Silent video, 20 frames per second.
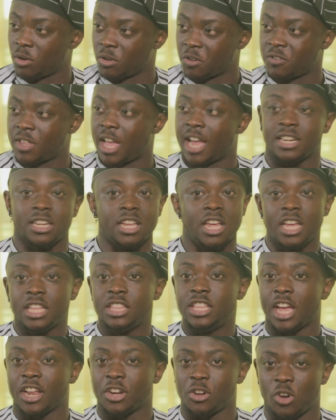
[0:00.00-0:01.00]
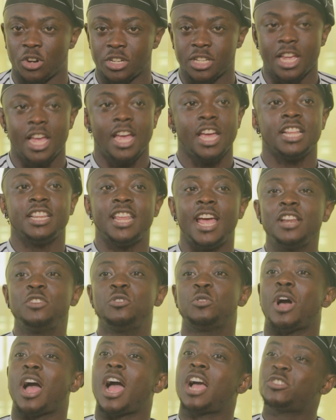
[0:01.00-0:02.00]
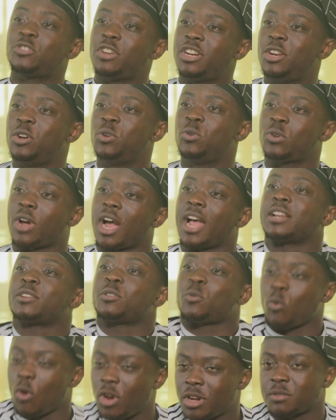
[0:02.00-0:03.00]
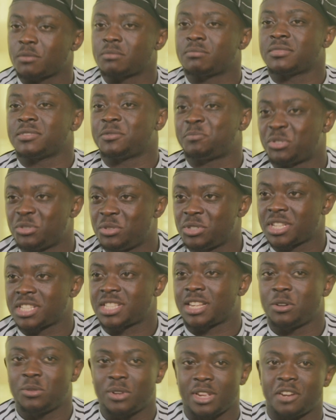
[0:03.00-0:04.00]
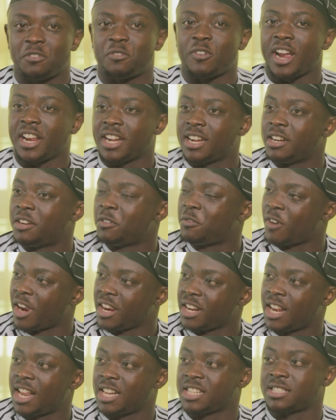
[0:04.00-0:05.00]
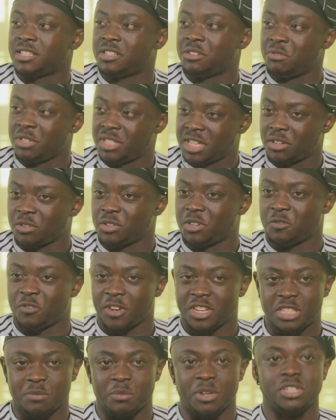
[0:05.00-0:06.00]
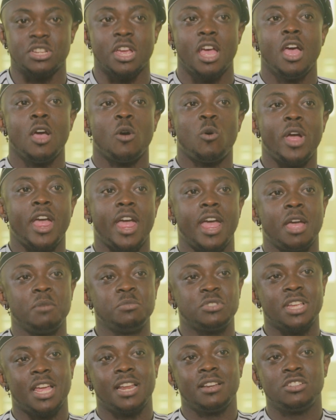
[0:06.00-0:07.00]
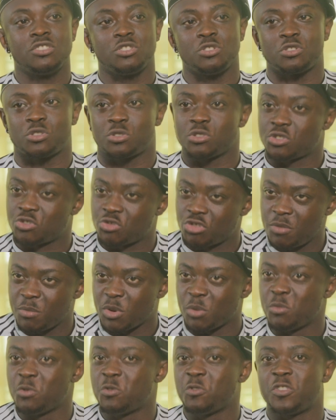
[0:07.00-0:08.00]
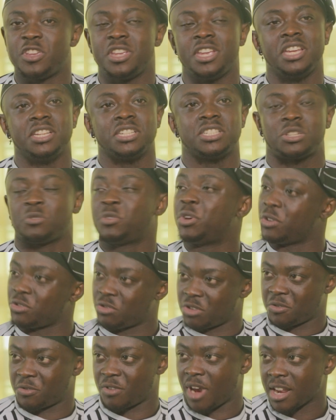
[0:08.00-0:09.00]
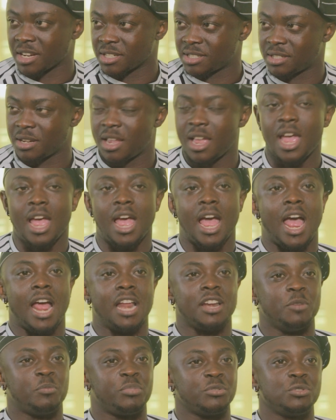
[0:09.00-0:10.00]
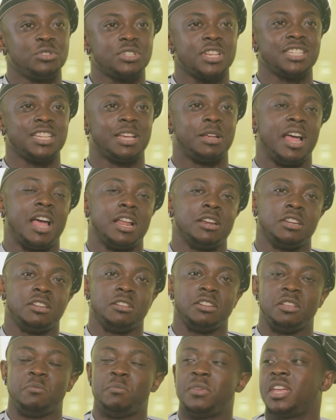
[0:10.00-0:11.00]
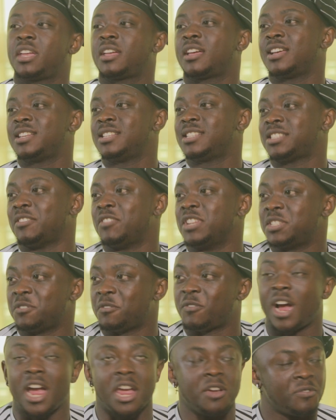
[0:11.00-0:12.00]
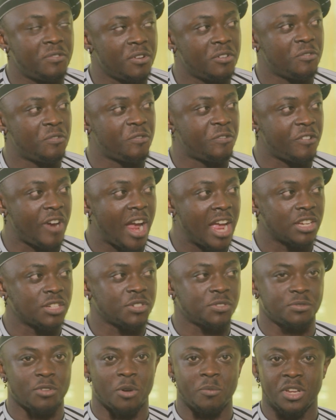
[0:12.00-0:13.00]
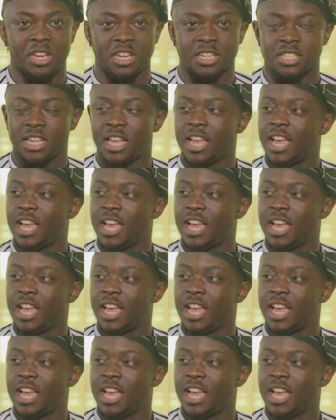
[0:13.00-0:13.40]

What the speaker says: all of that. They are not. Then you actually look at what producers are looking at, the finance, the return on investment, where MTN used to stream a movie is 300 francs, and the producers they make 75 francs from it.